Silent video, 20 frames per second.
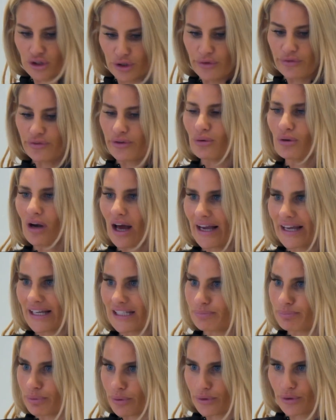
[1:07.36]
Do you feel like
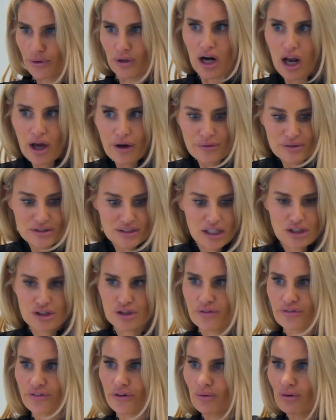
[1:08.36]
it's brought you closer? Do
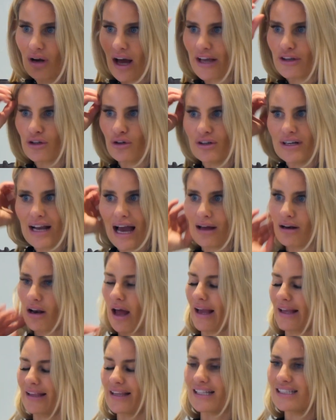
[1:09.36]
you feel like you're now
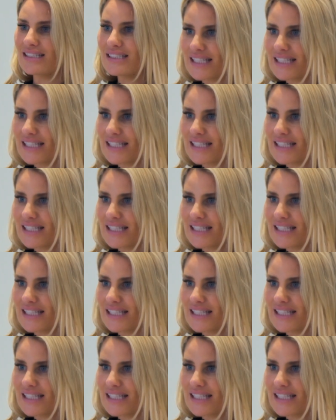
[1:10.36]
like this